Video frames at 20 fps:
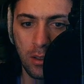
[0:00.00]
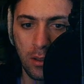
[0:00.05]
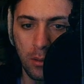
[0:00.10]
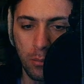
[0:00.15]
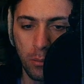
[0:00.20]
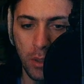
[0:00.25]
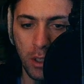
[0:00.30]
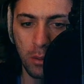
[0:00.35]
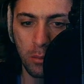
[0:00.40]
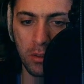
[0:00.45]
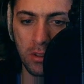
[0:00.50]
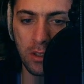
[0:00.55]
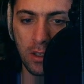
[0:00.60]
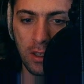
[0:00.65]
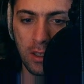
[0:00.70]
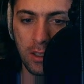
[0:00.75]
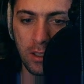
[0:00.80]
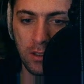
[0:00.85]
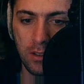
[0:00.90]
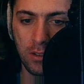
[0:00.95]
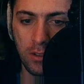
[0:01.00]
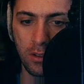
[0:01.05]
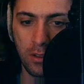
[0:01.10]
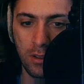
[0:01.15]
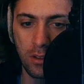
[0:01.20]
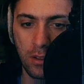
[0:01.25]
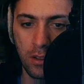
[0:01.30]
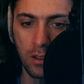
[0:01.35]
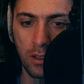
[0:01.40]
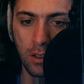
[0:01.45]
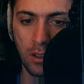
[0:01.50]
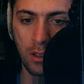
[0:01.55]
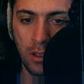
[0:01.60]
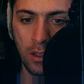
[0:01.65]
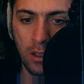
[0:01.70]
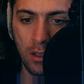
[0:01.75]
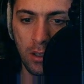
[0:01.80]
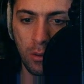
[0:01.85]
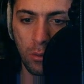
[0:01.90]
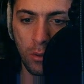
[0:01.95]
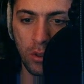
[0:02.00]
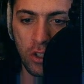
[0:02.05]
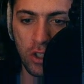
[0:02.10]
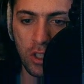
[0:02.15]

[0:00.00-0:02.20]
parameter in it, which